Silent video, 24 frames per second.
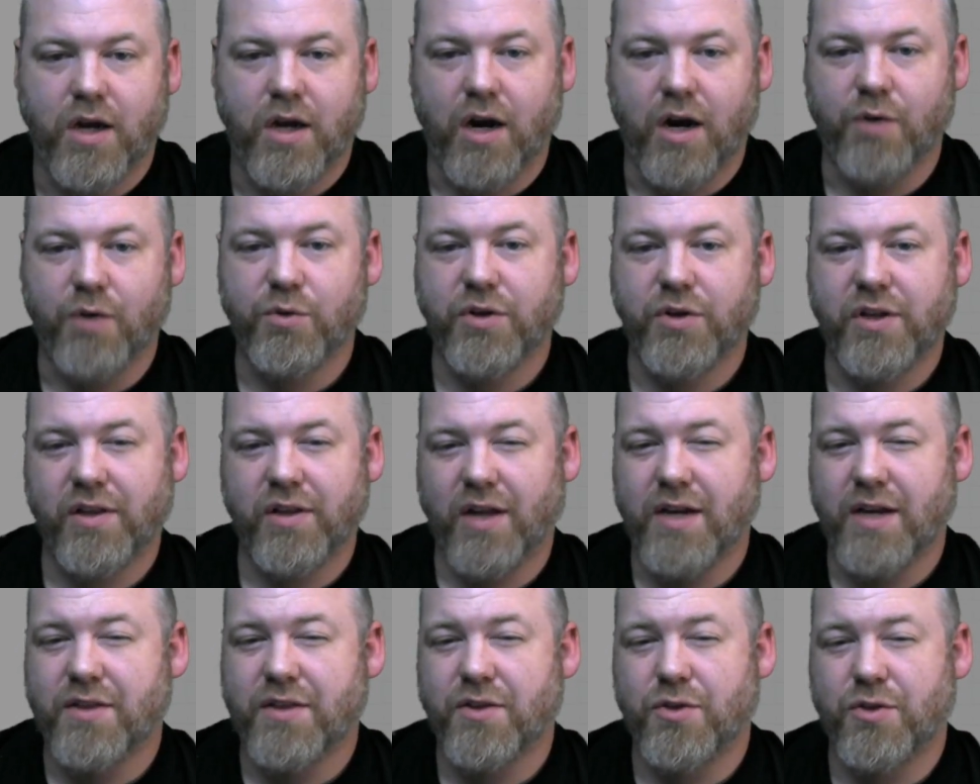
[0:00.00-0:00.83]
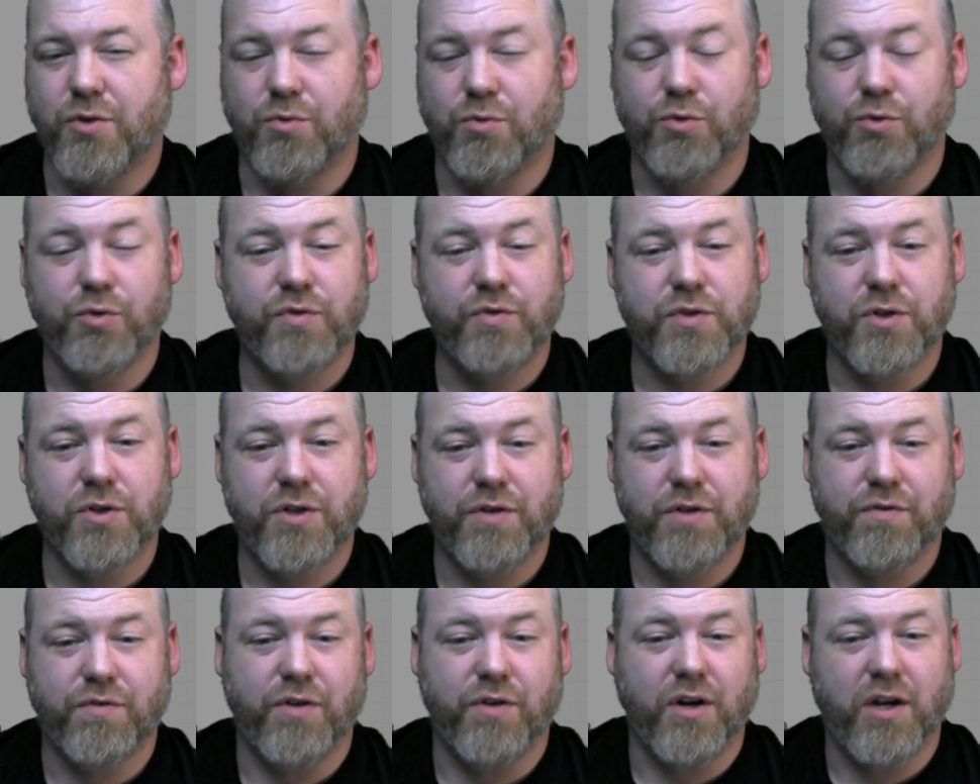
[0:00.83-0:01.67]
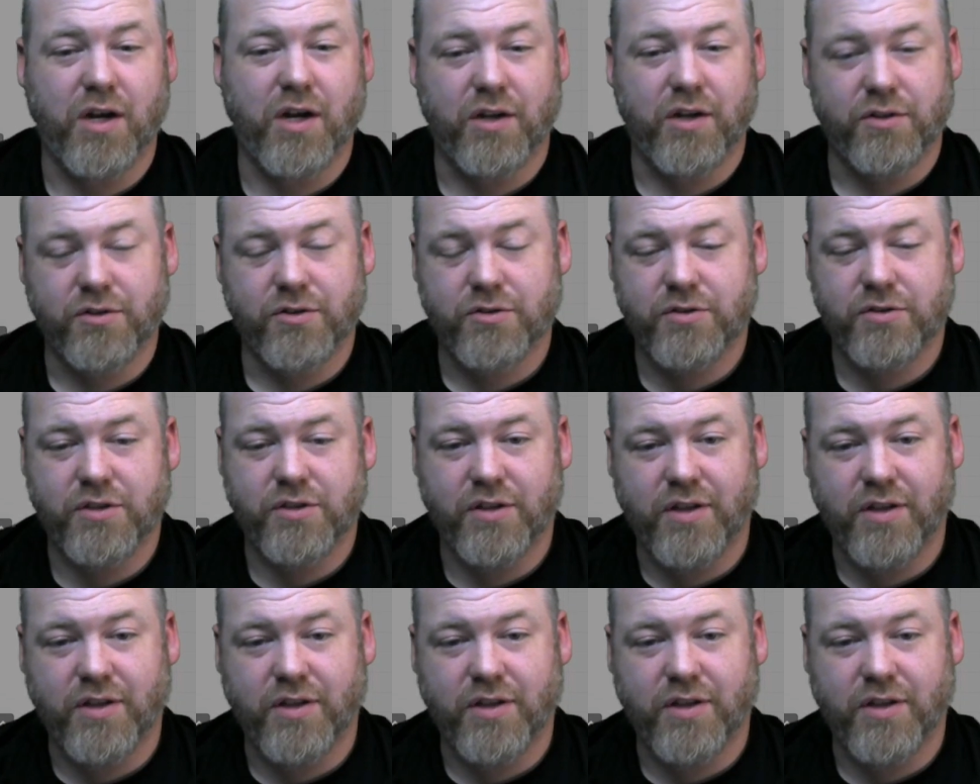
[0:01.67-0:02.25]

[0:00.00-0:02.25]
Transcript: I really like that the roofs are different colors.